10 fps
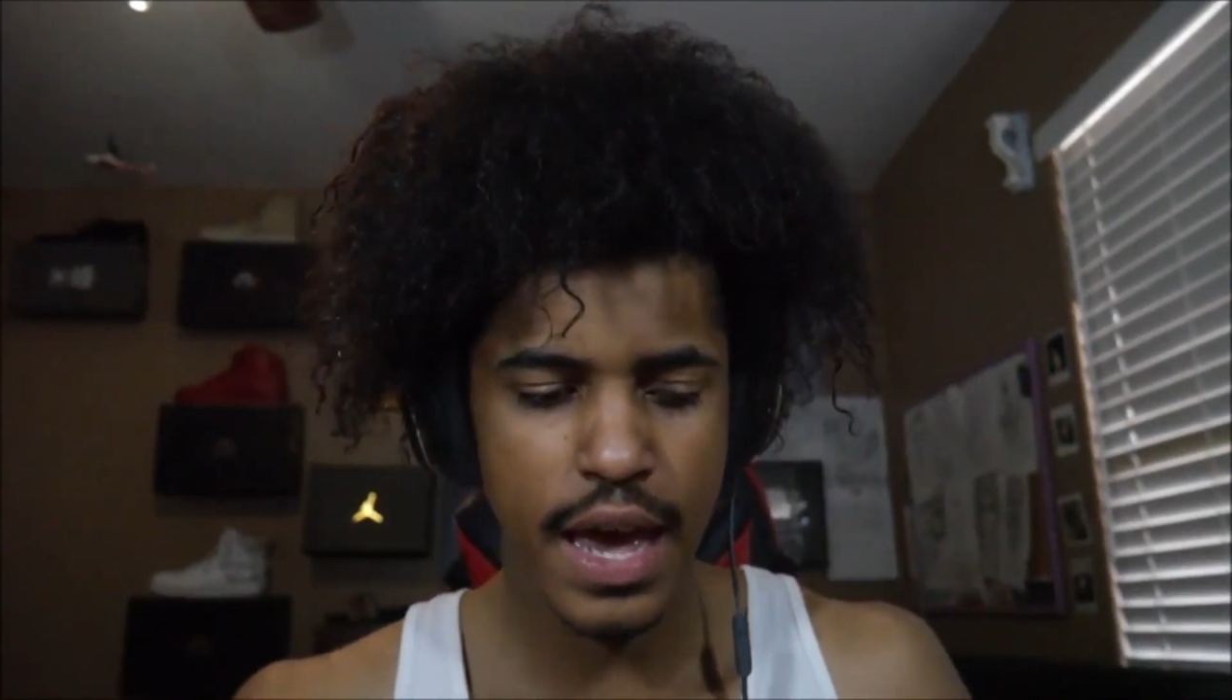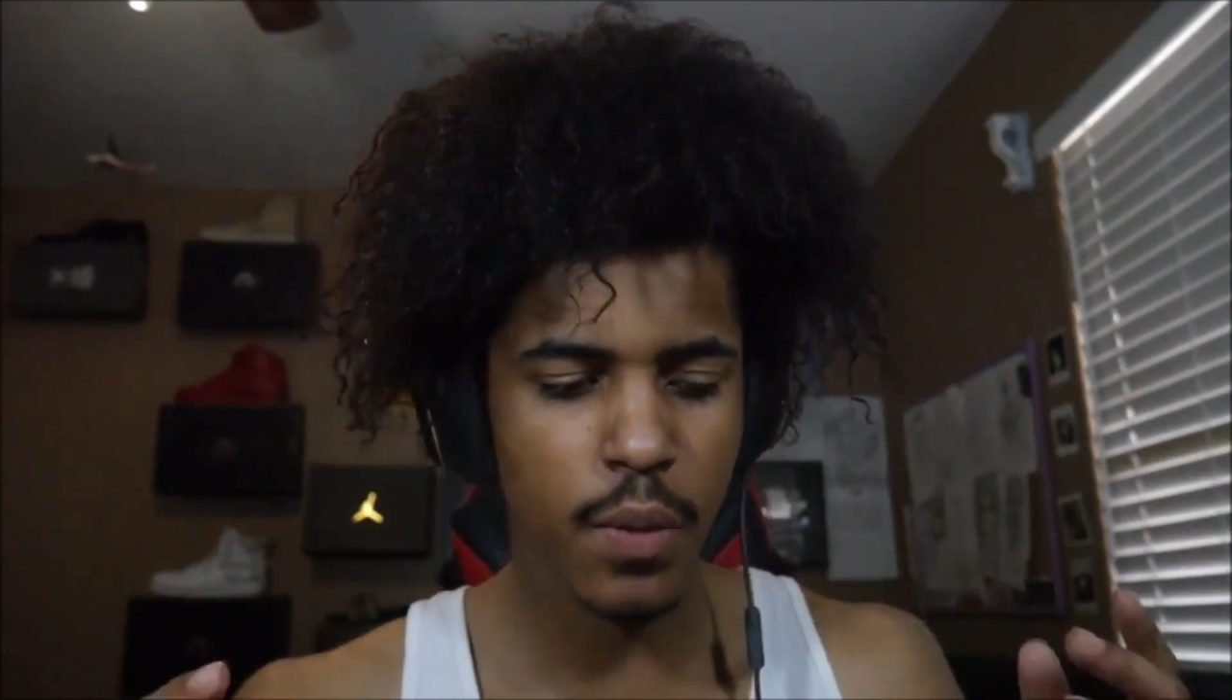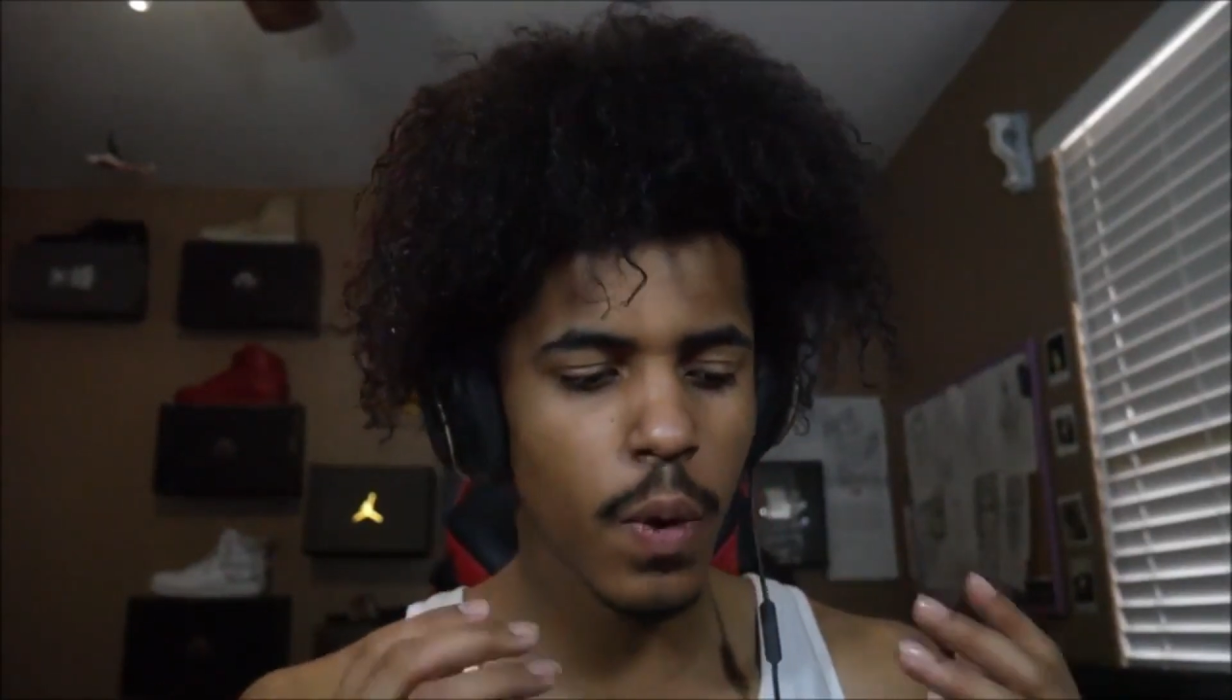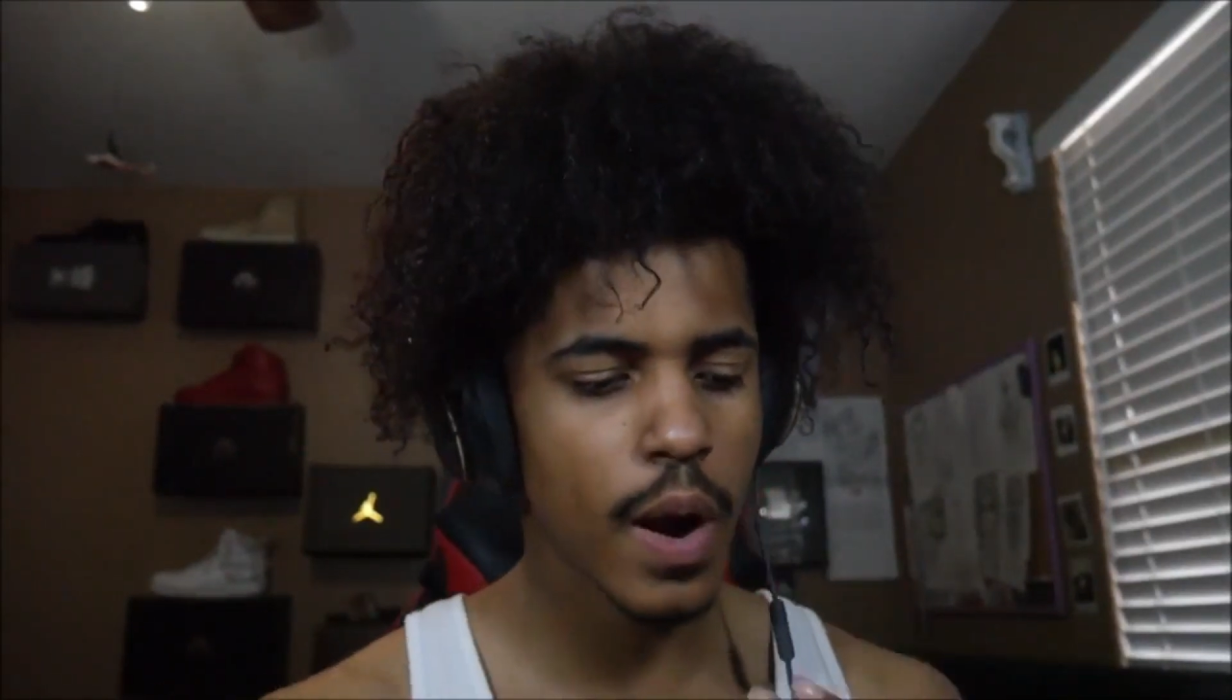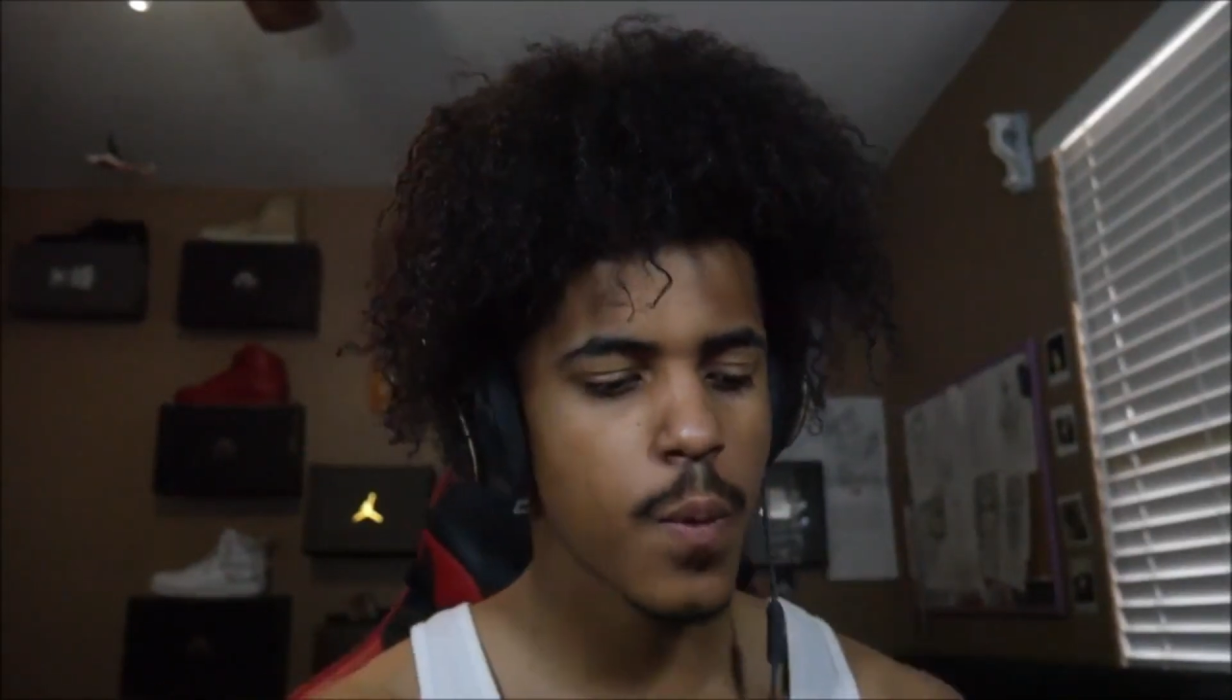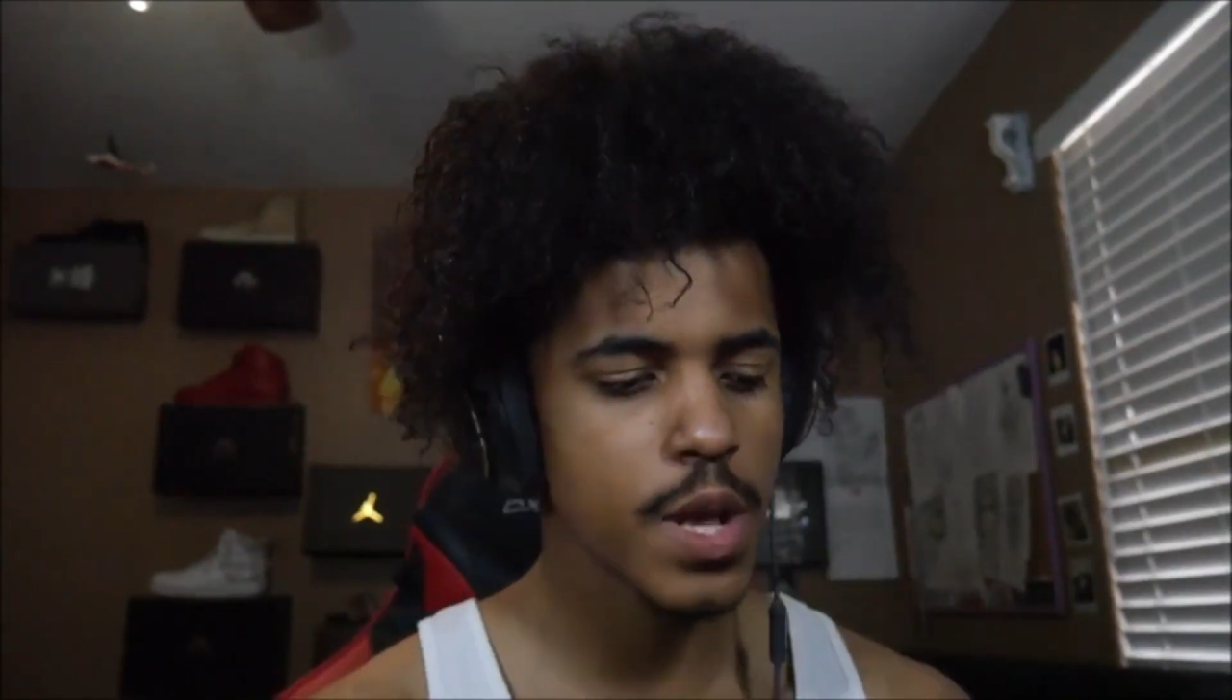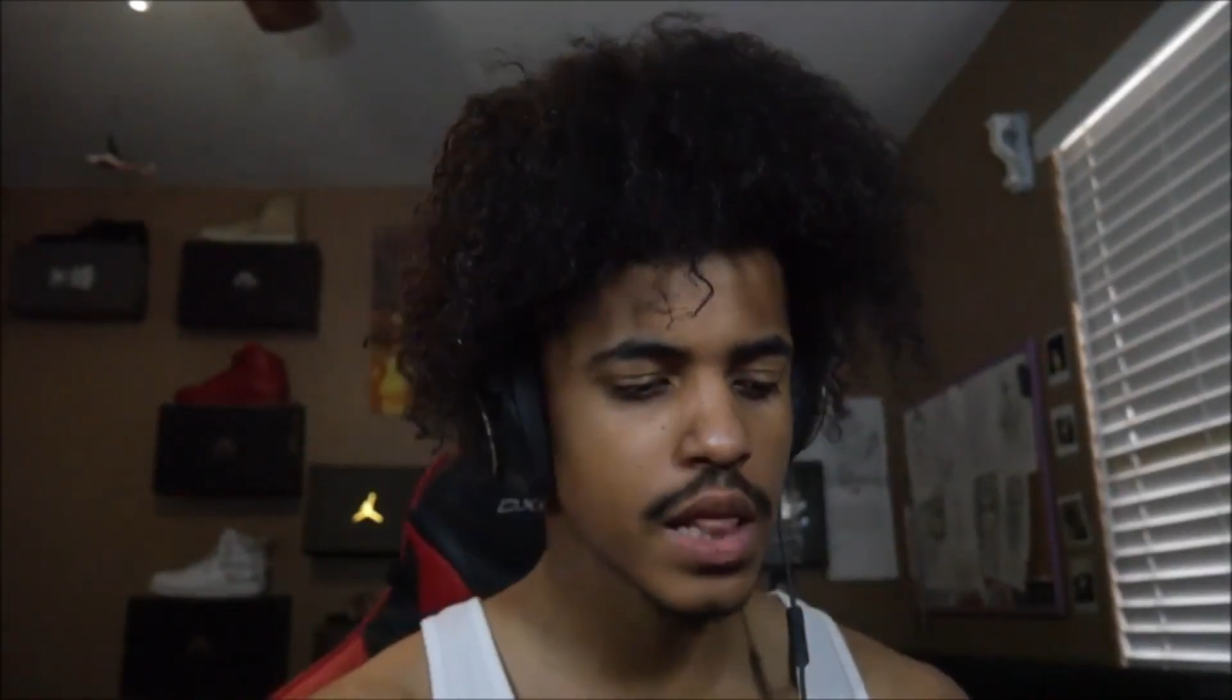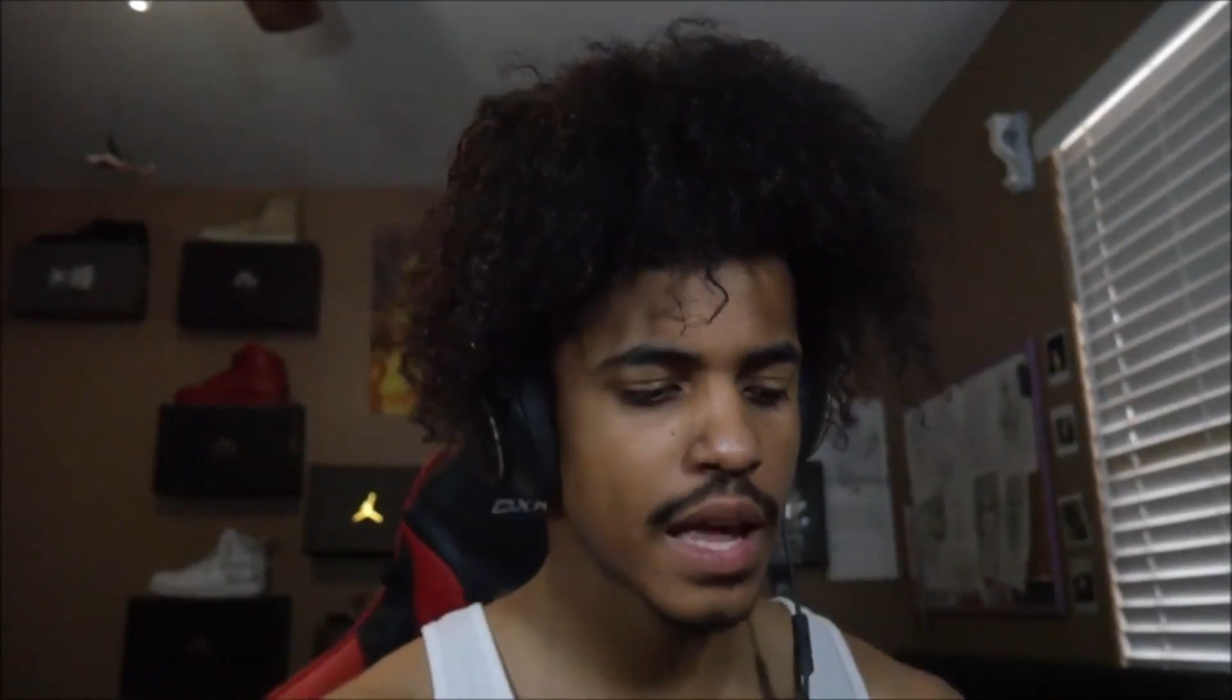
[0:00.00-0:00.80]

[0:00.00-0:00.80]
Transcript: And what I really